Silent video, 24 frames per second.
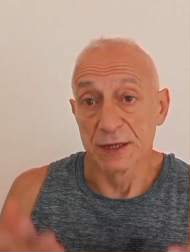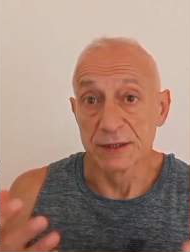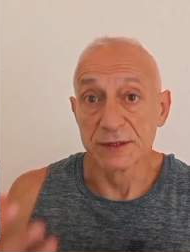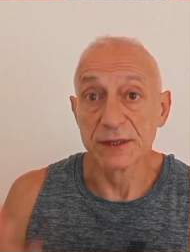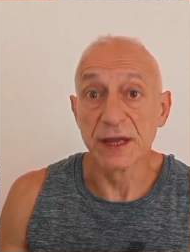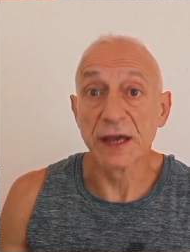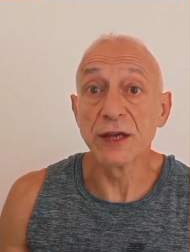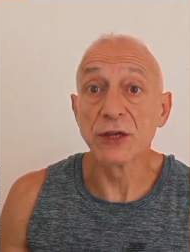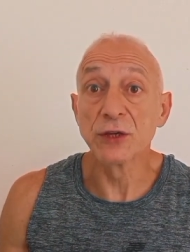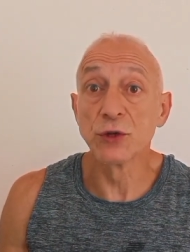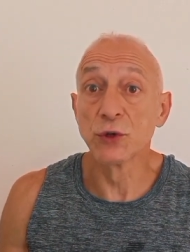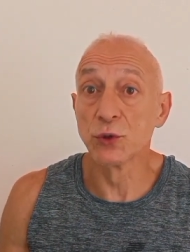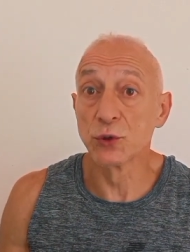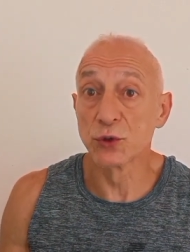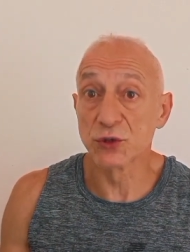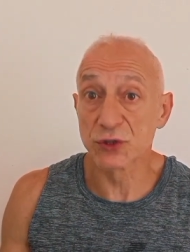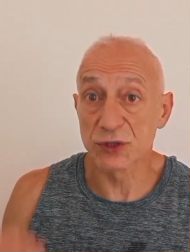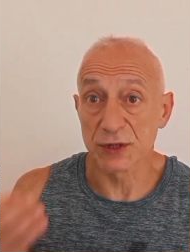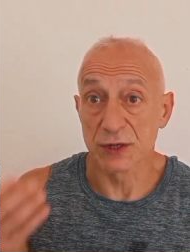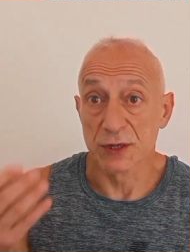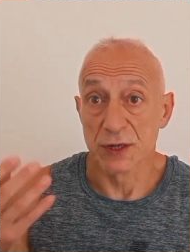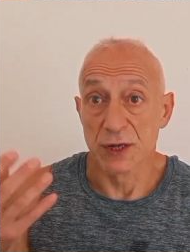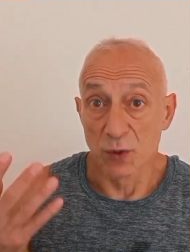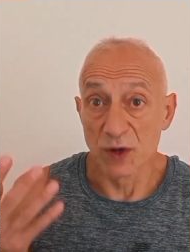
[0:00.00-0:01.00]
they used
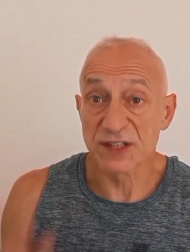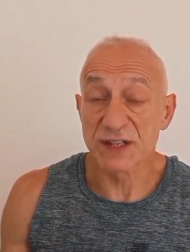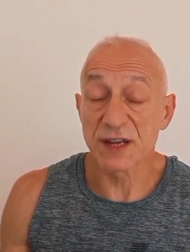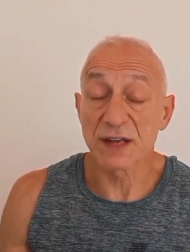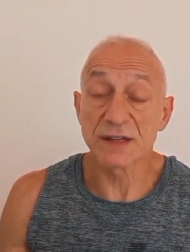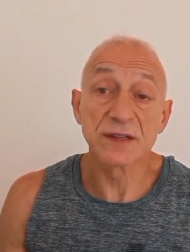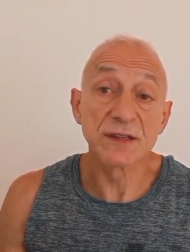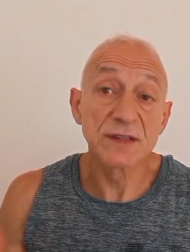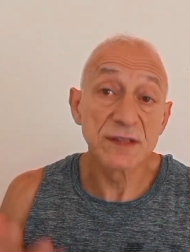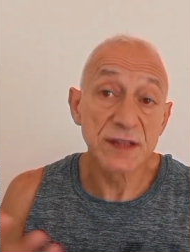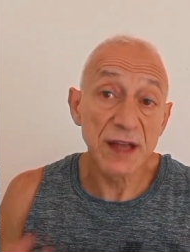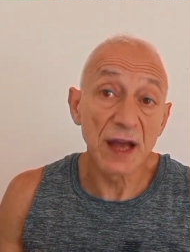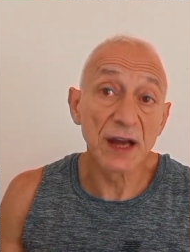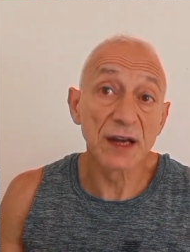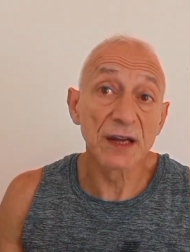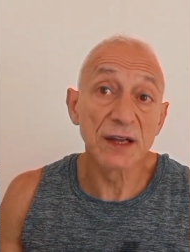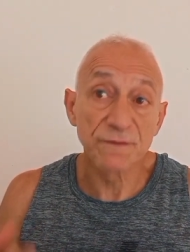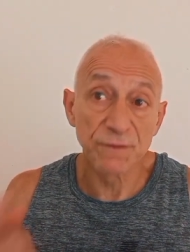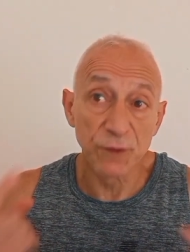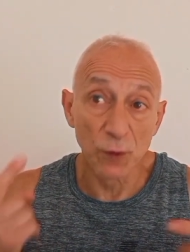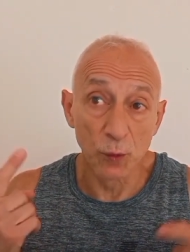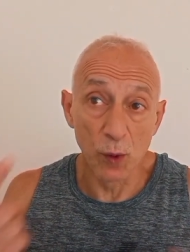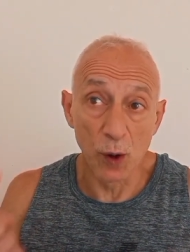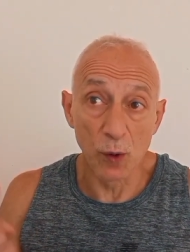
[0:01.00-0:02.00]
quercetin
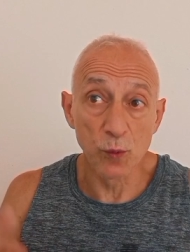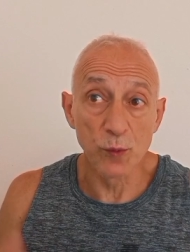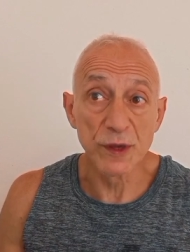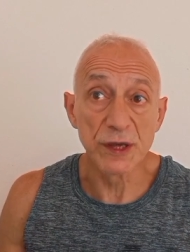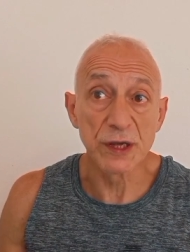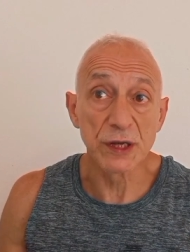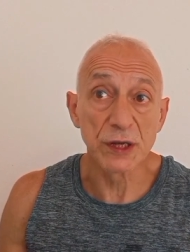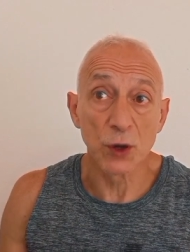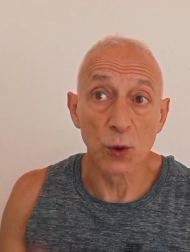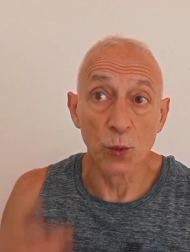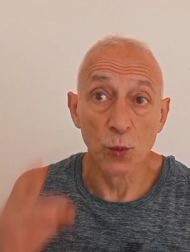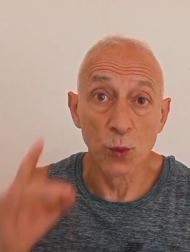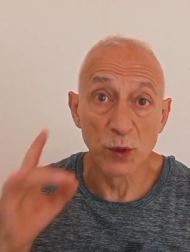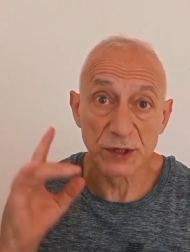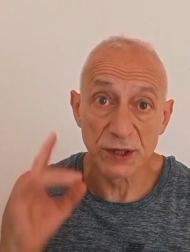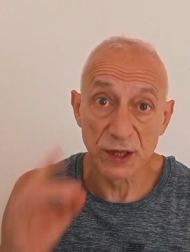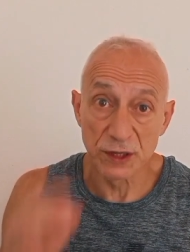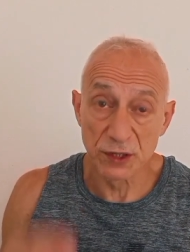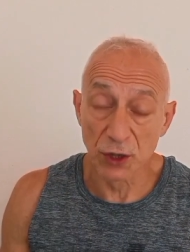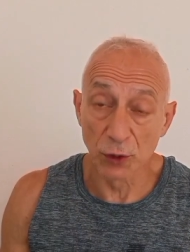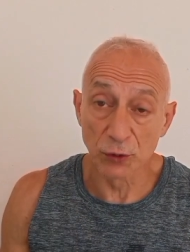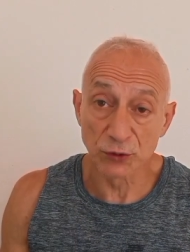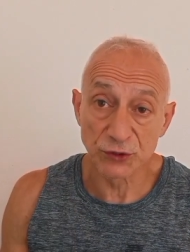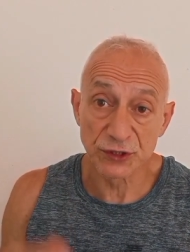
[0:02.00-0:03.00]
daily for one week with a
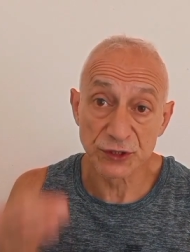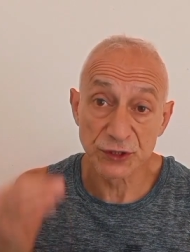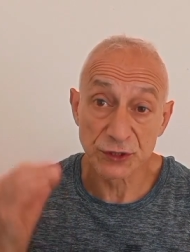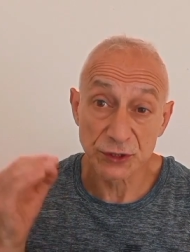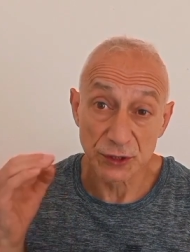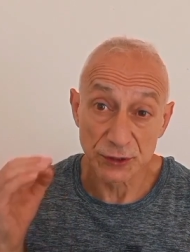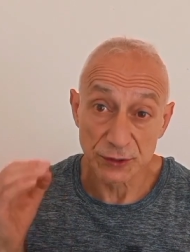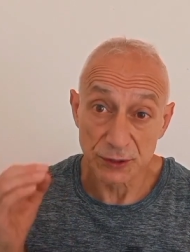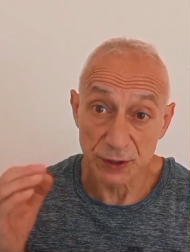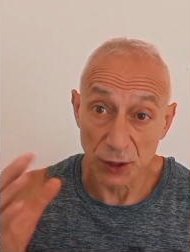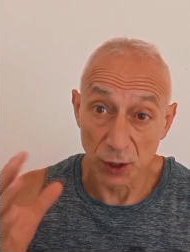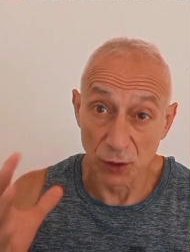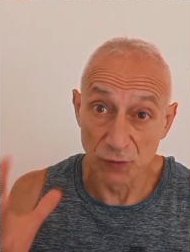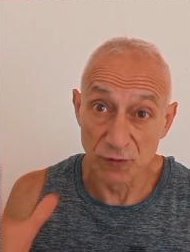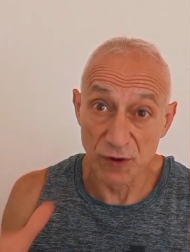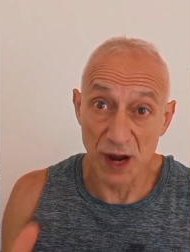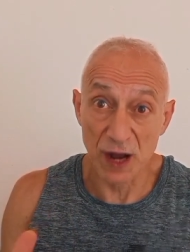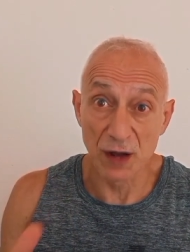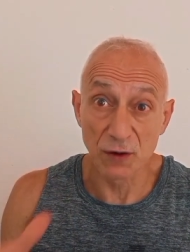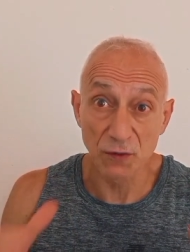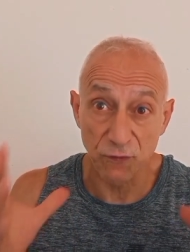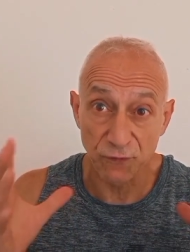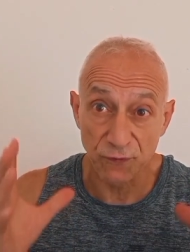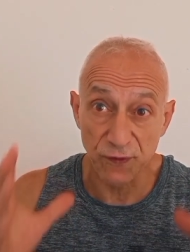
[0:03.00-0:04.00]
dose
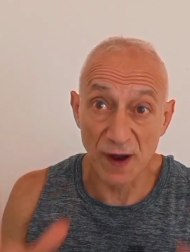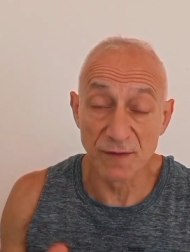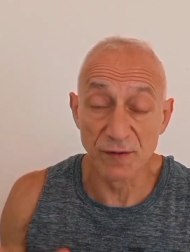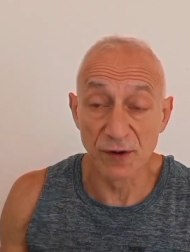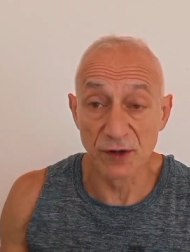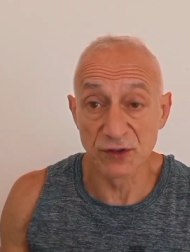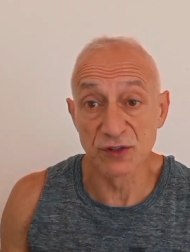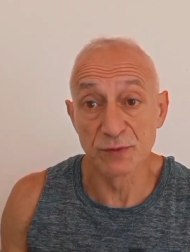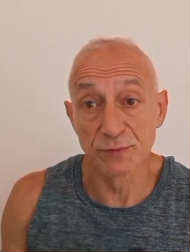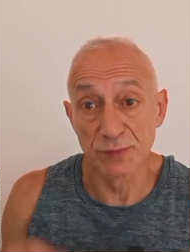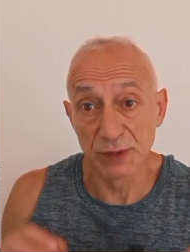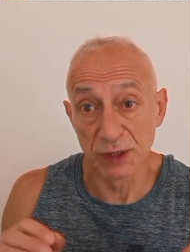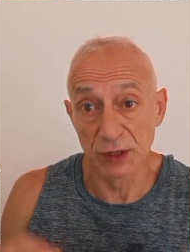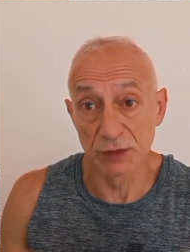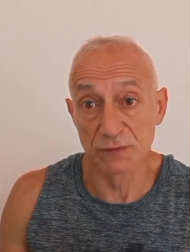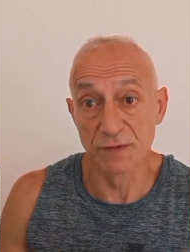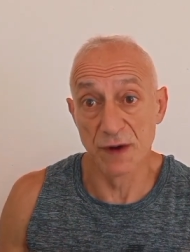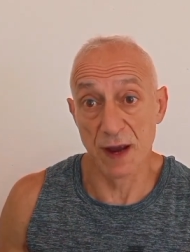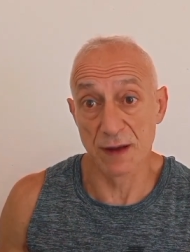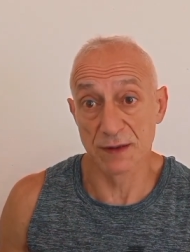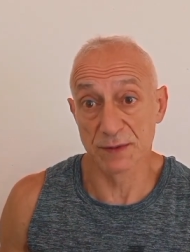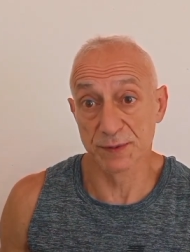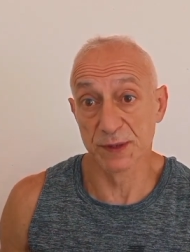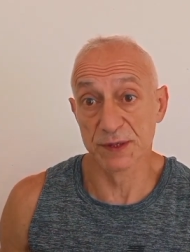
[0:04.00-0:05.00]
around 500
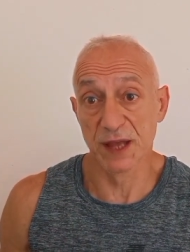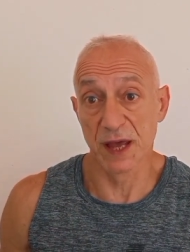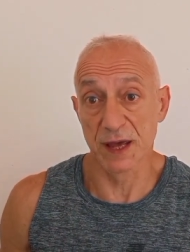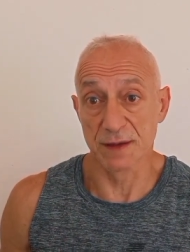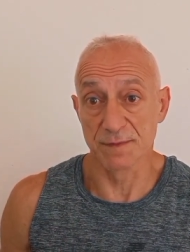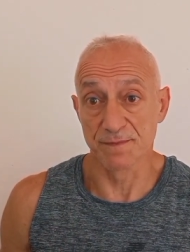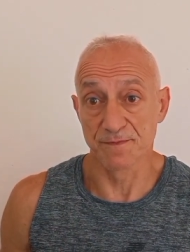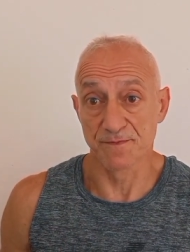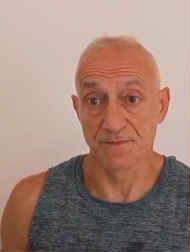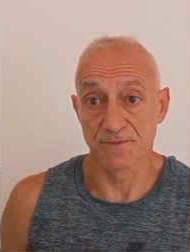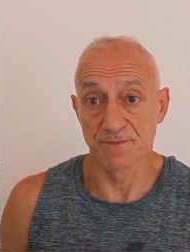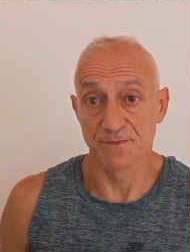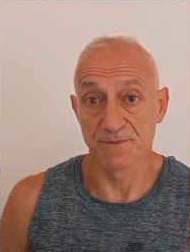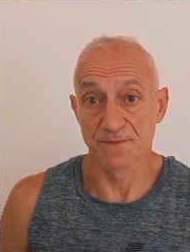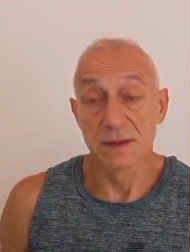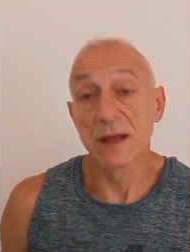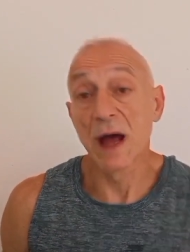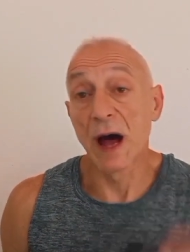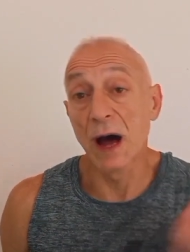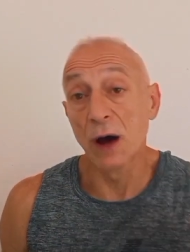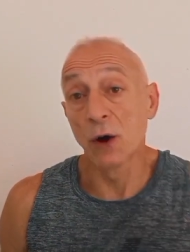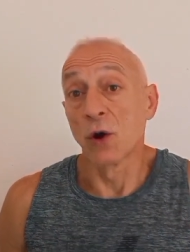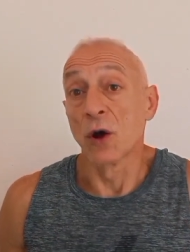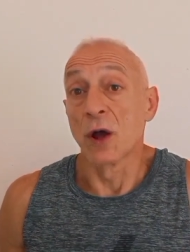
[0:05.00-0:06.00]
milligrams per day.
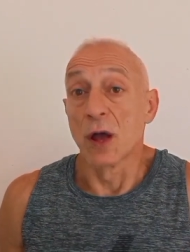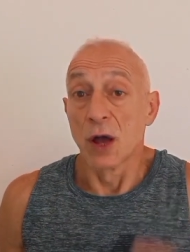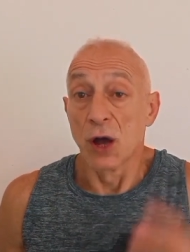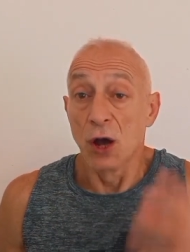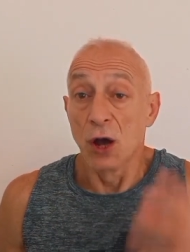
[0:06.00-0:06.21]
Now,